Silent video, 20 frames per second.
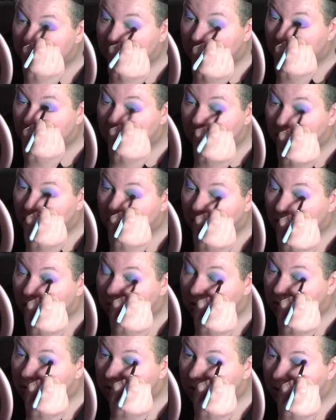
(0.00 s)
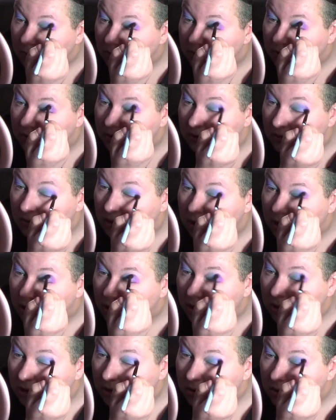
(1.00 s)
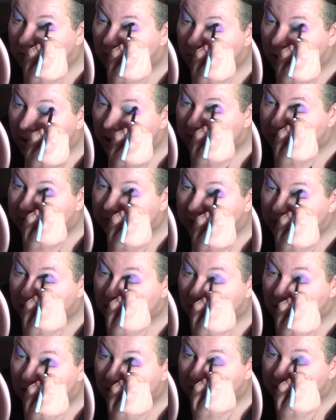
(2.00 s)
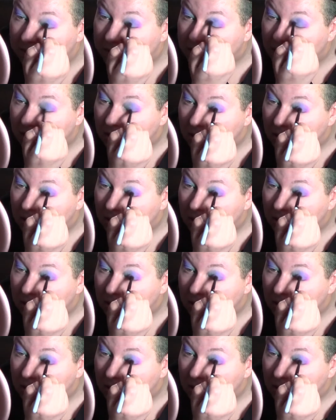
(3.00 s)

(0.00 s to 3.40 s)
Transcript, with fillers: But, you know, I'm doing the bride's makeup.